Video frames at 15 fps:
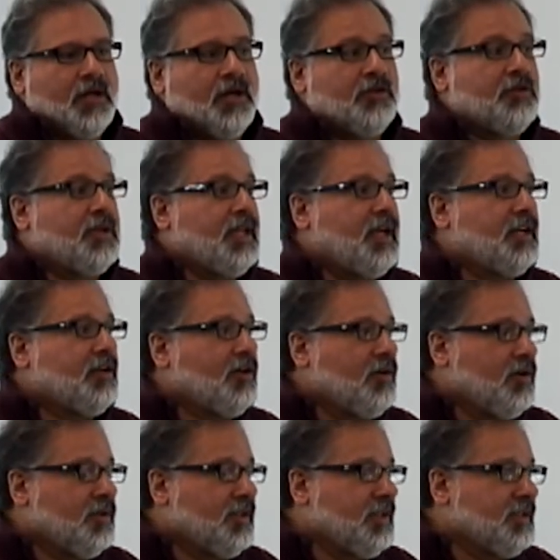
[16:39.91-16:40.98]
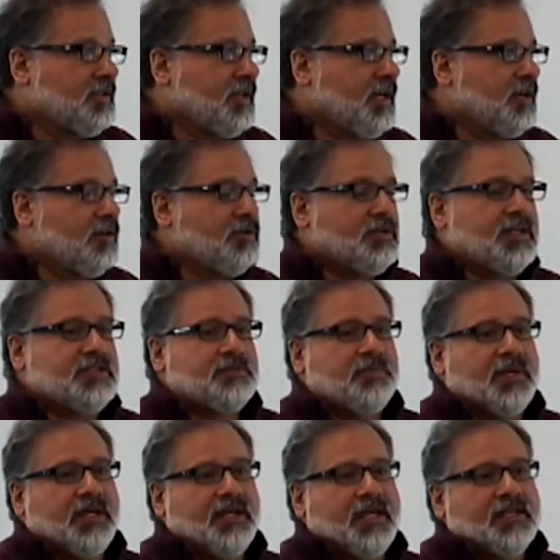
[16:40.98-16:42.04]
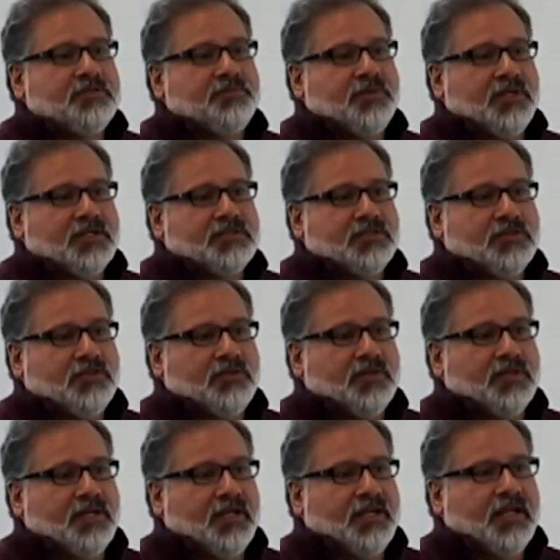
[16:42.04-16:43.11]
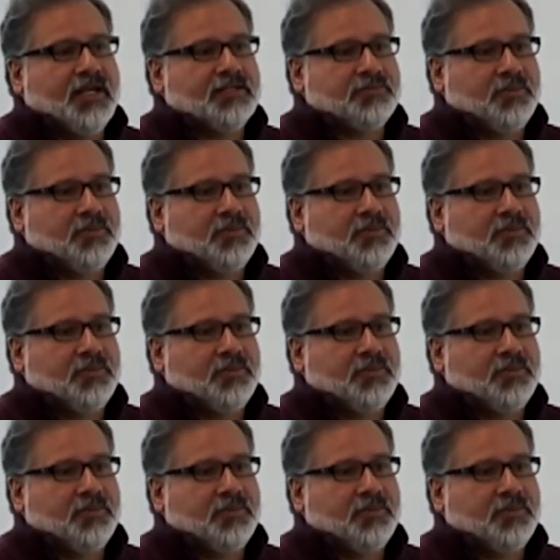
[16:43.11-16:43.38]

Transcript: Other than that, all, oh, the entire test plan has been executed and has